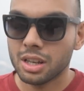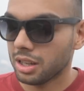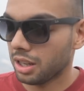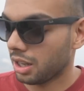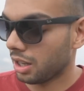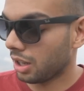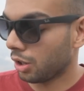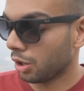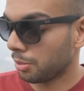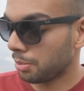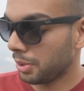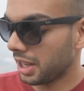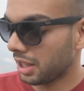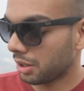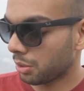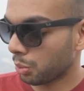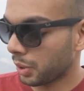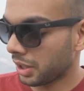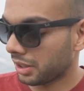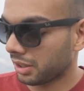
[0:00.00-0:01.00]

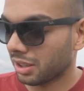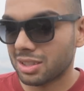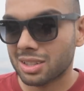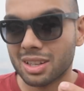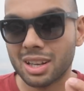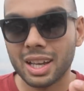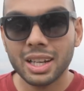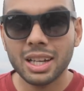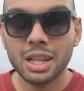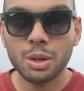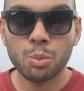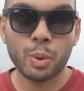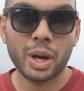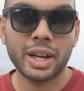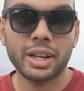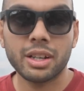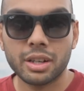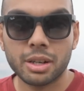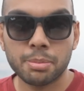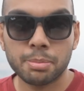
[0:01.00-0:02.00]
albeit with a slightly
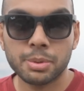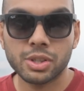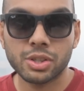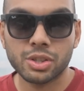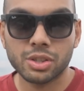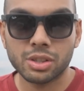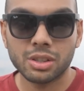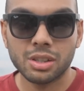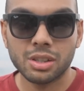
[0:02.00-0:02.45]
wider aperture.